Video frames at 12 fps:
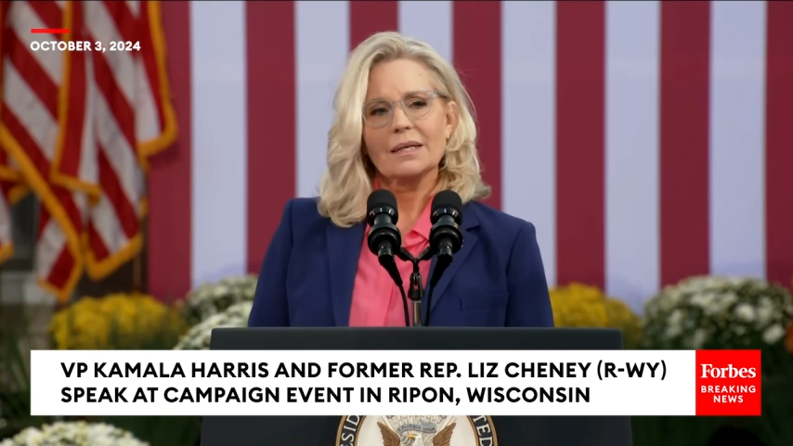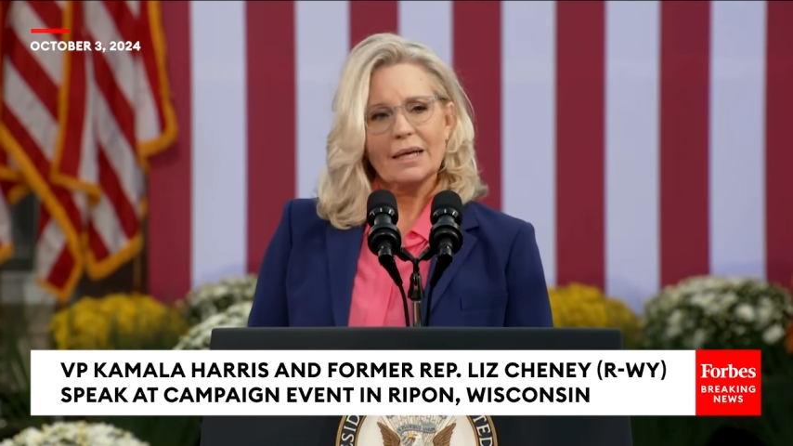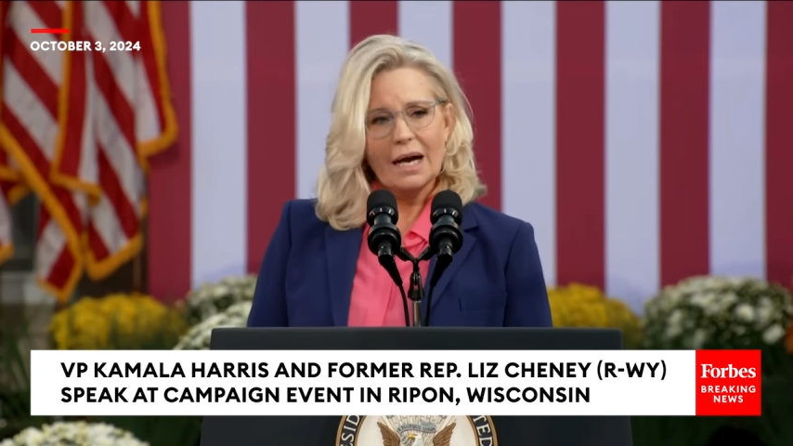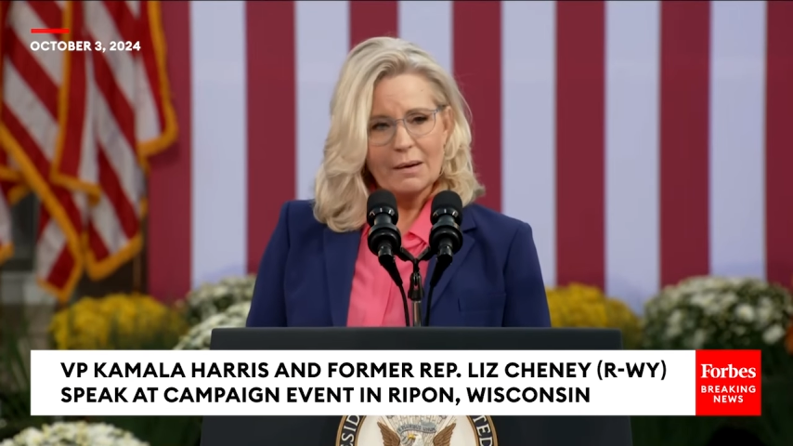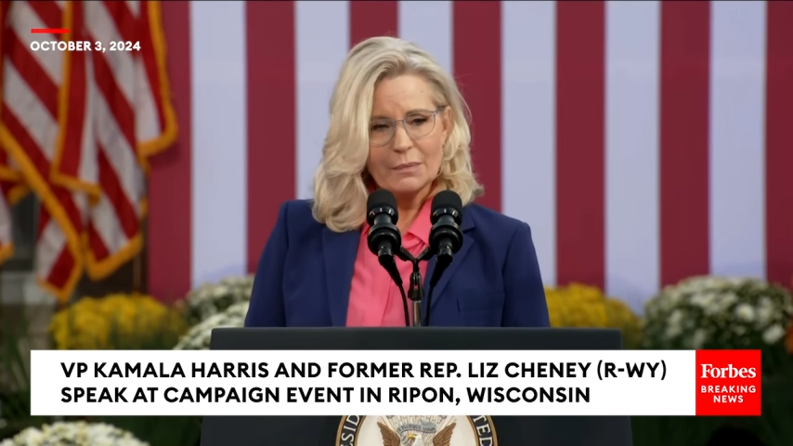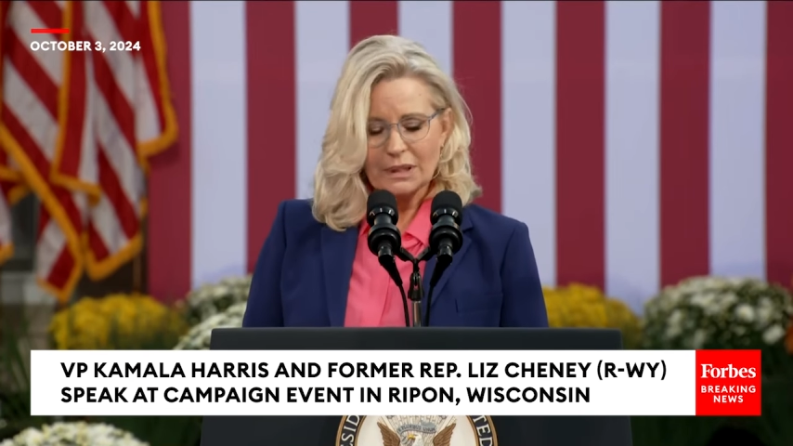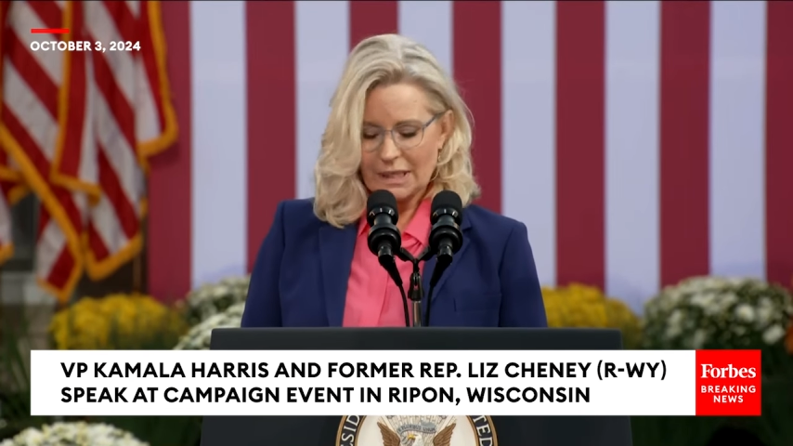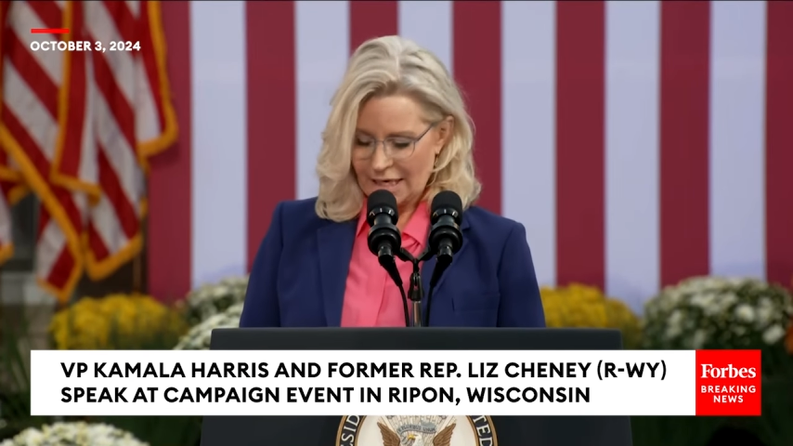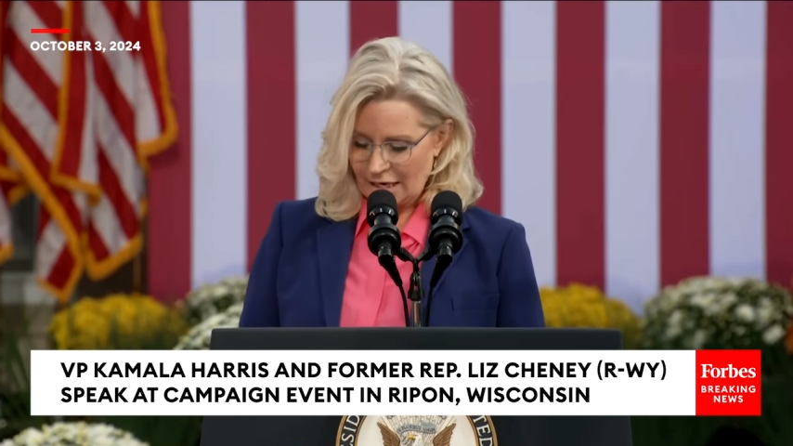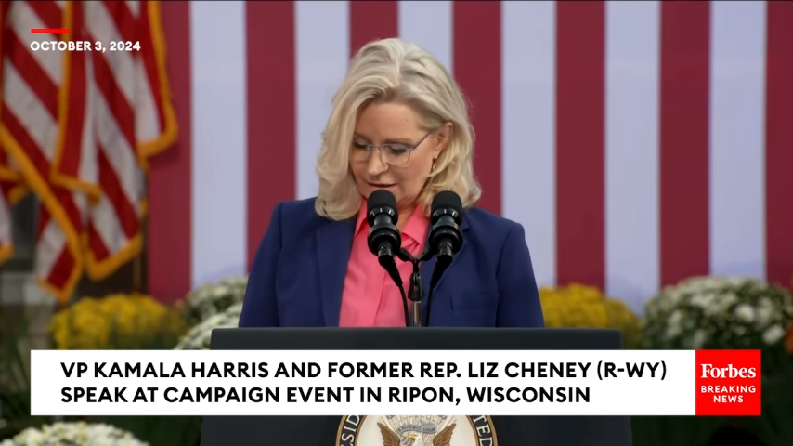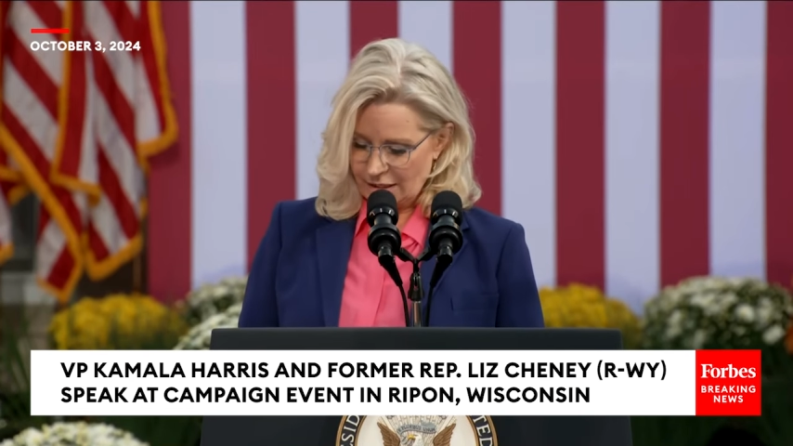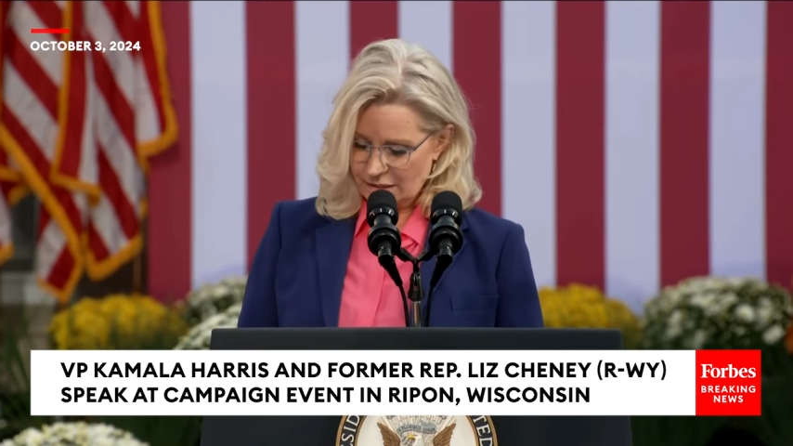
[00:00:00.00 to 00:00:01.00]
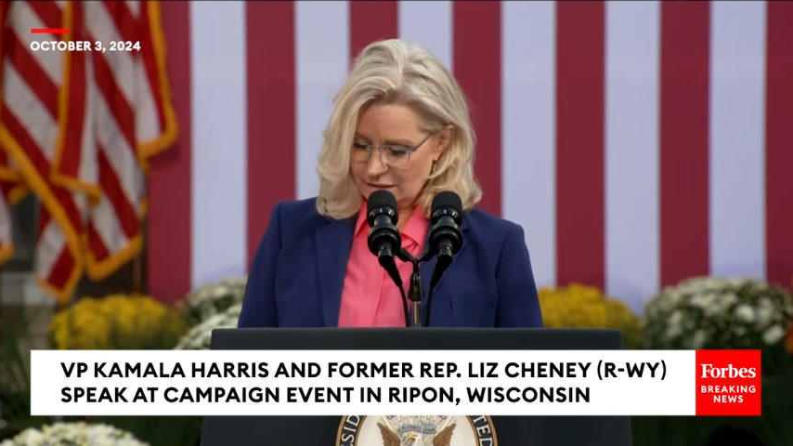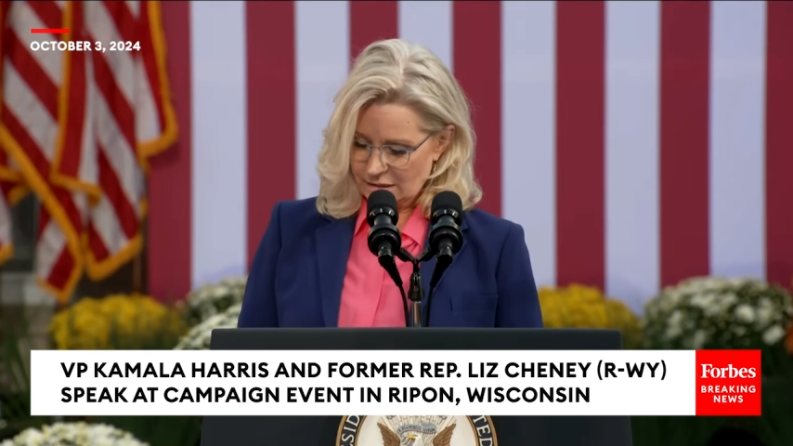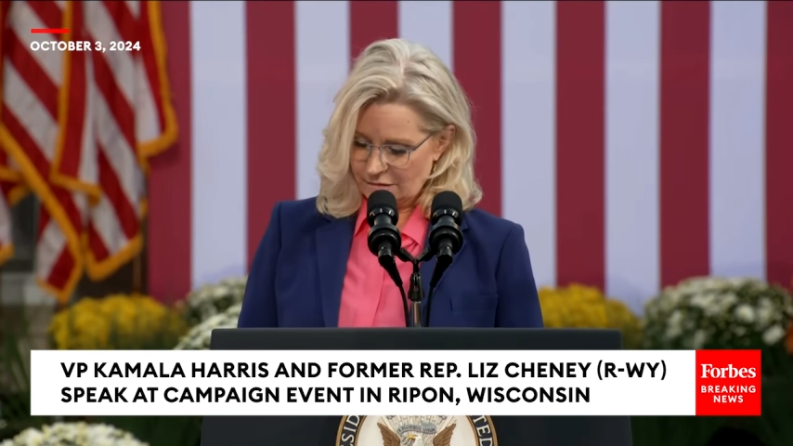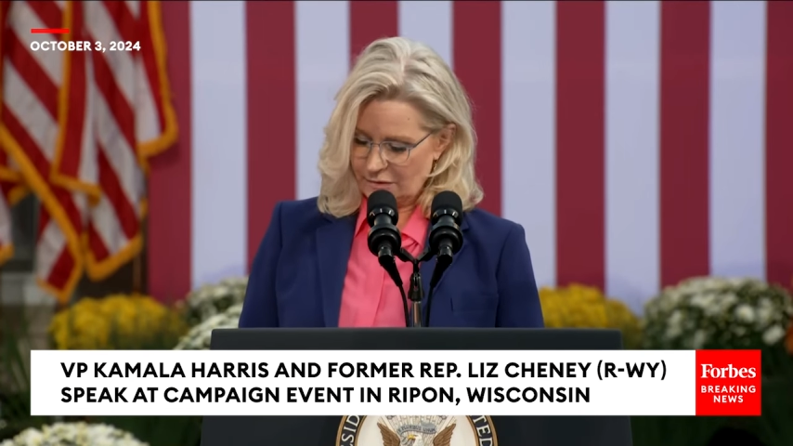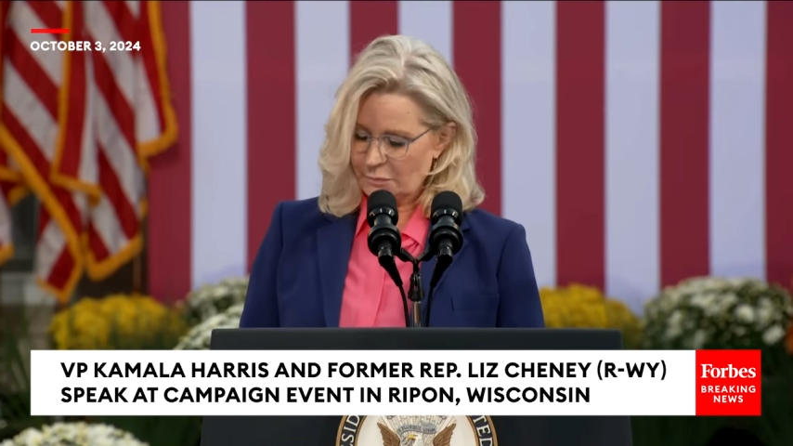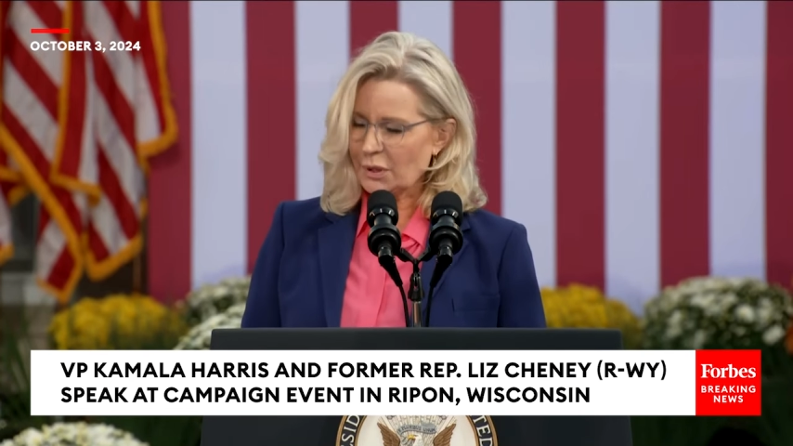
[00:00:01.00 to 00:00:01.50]
Kamala Harris
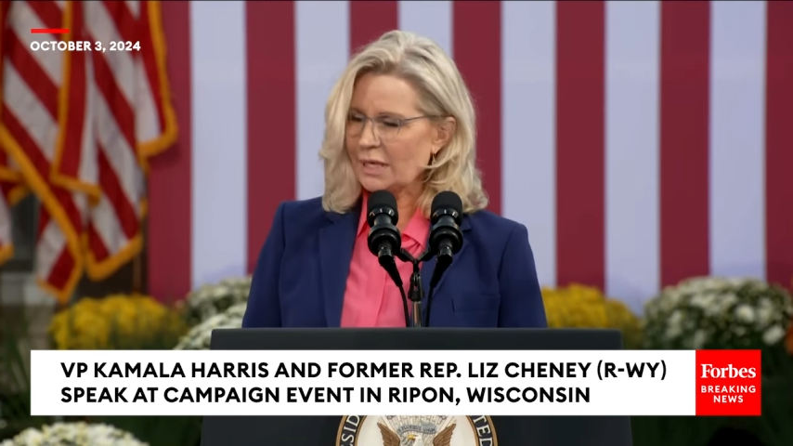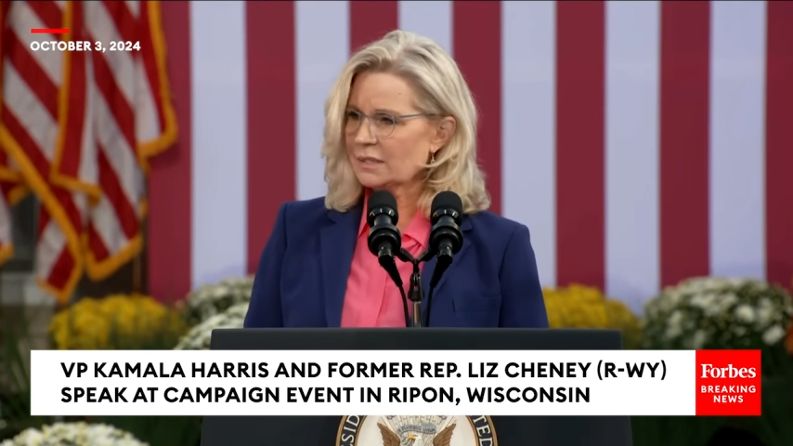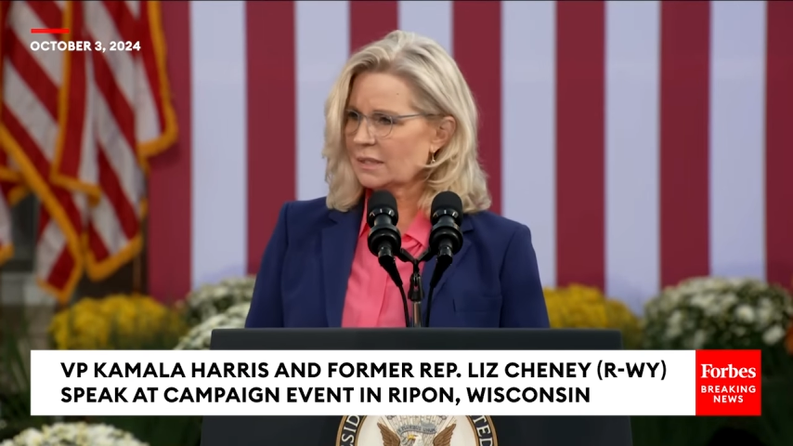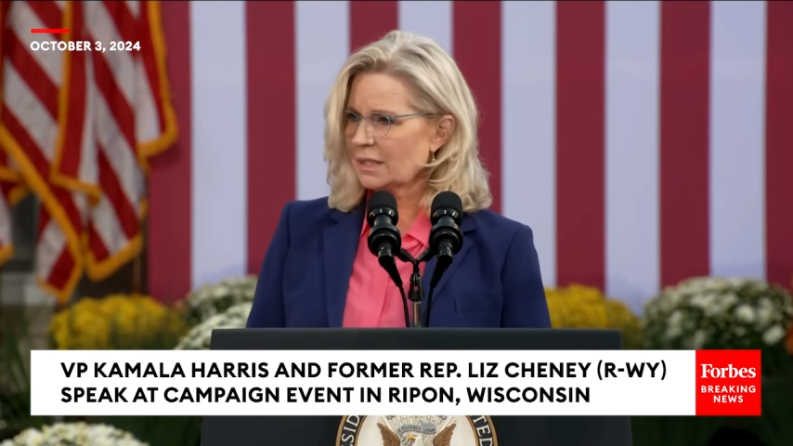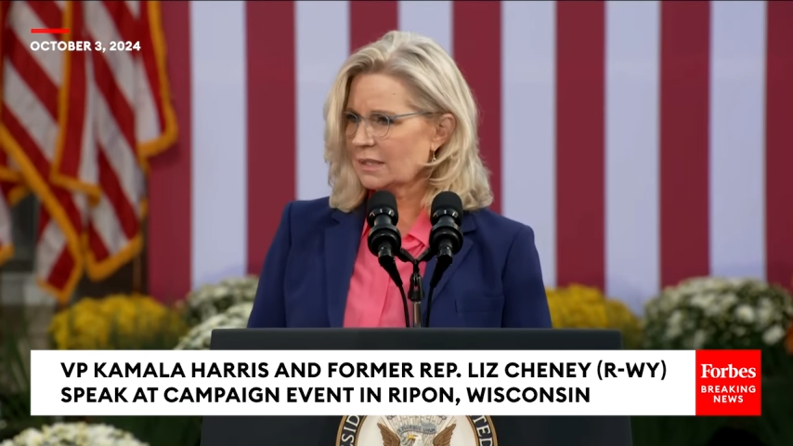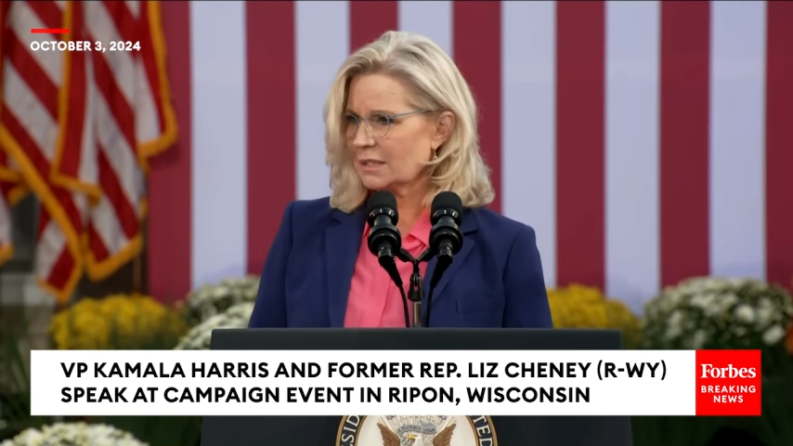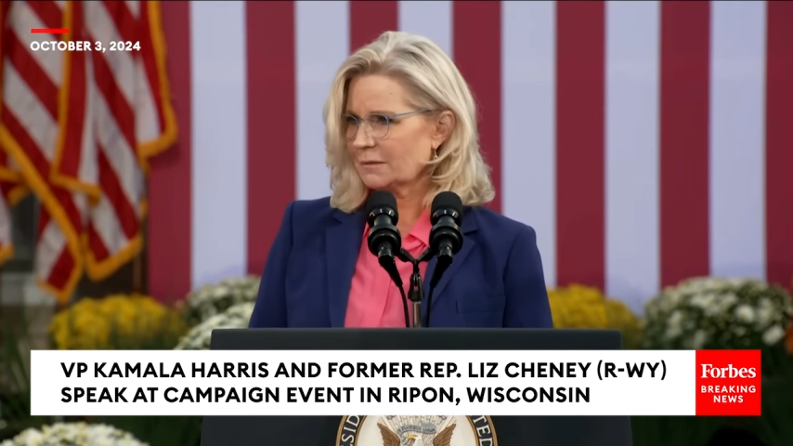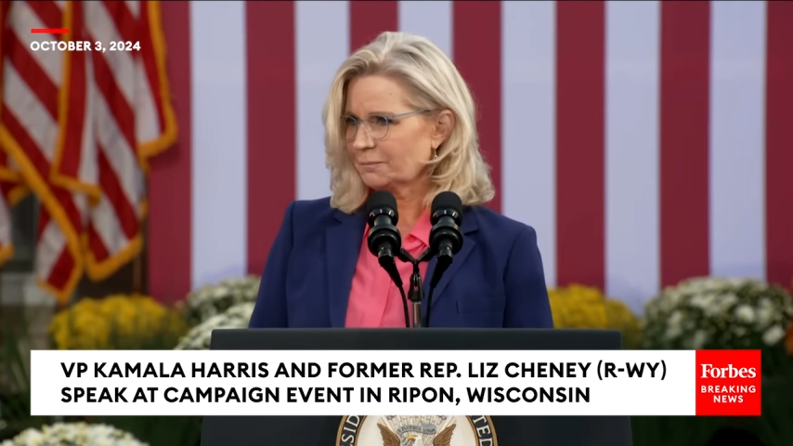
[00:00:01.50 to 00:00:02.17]
for president.